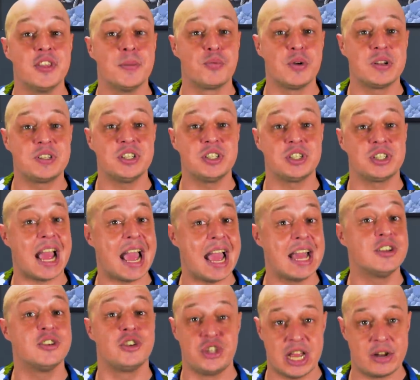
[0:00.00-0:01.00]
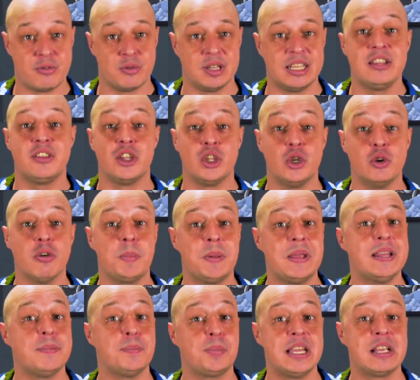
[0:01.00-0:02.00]
that the British and generally the
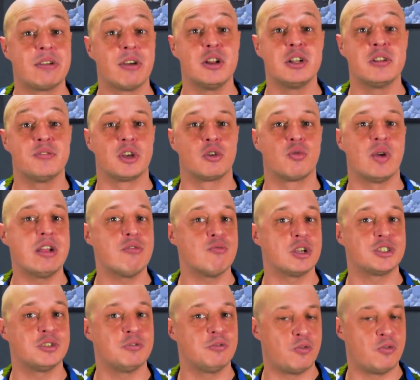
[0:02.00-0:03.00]
European playground of the great Russian